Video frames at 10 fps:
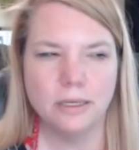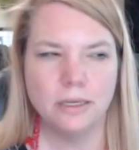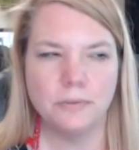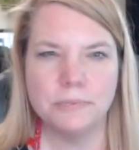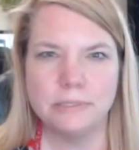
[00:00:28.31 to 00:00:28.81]

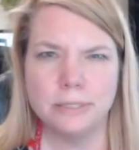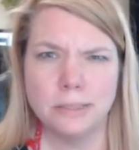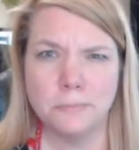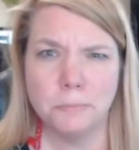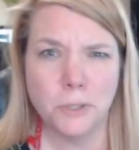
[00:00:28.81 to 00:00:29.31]
I would
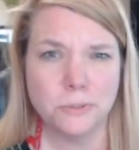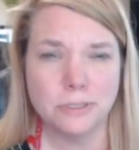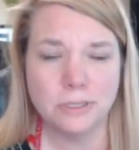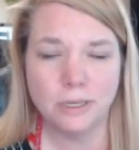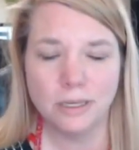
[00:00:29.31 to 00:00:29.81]
see
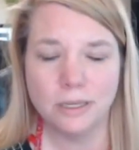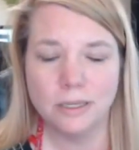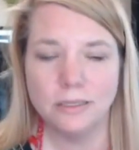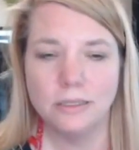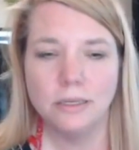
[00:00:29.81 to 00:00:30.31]
posts
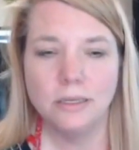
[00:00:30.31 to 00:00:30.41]
on